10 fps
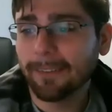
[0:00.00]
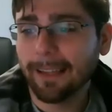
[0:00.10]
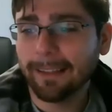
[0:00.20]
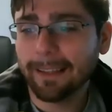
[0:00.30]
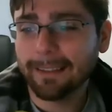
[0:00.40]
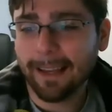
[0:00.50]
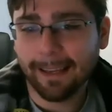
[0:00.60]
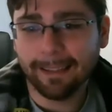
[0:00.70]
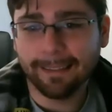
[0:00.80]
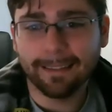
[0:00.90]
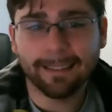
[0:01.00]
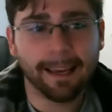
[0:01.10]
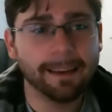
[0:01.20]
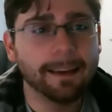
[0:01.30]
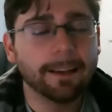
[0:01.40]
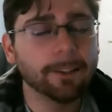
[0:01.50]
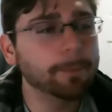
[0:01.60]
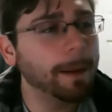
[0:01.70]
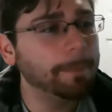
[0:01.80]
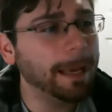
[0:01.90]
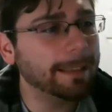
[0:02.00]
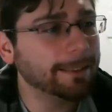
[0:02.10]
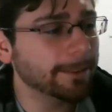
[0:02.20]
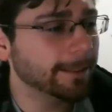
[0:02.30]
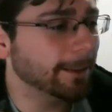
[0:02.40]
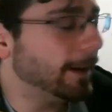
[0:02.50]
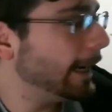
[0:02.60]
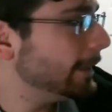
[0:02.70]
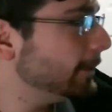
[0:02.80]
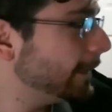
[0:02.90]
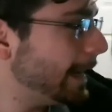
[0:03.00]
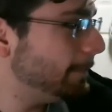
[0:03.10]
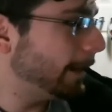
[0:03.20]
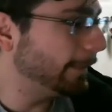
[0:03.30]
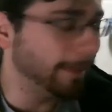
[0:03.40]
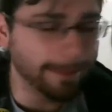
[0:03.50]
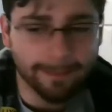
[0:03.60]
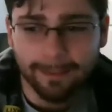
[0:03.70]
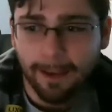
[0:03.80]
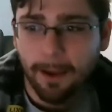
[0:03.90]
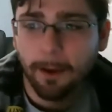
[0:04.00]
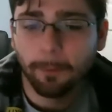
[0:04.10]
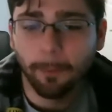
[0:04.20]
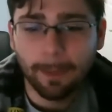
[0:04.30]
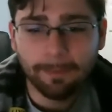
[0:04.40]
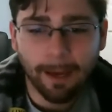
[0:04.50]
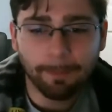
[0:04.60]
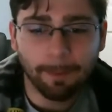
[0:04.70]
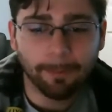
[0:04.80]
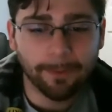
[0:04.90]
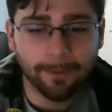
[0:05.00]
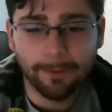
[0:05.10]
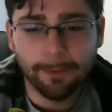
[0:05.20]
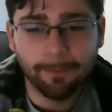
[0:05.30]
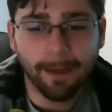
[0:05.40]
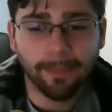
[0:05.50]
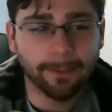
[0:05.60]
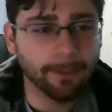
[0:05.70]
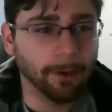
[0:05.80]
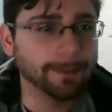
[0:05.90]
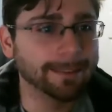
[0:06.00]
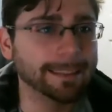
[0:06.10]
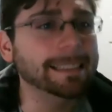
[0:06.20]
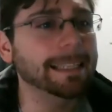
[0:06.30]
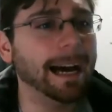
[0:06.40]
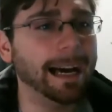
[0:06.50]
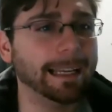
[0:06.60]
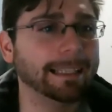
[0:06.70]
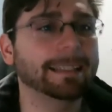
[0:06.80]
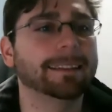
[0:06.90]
Then they say, and they say, you might be asking yourself, how do you type on this? Well, we've come up with a new method called T9.